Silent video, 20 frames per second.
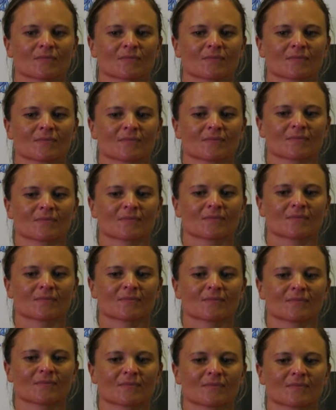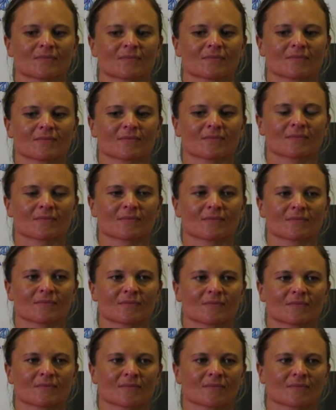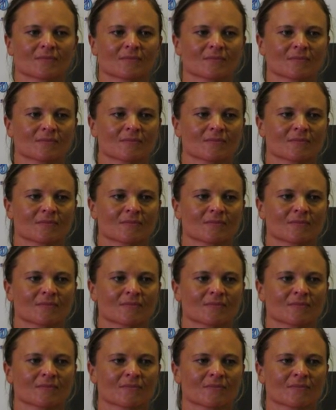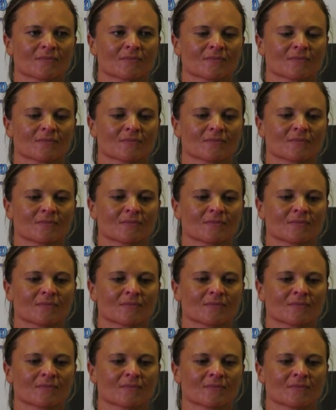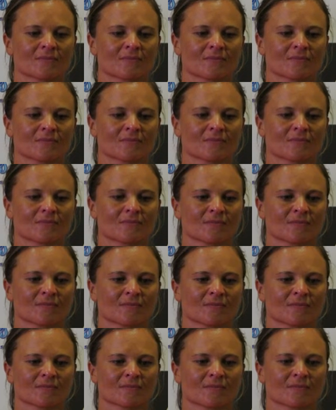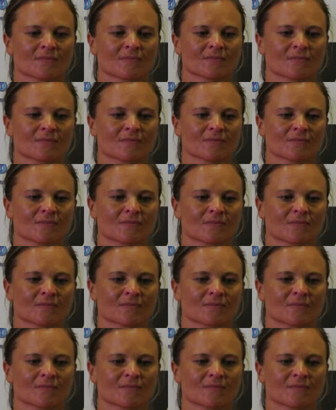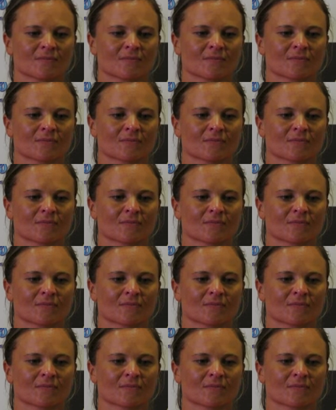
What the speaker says: (silent)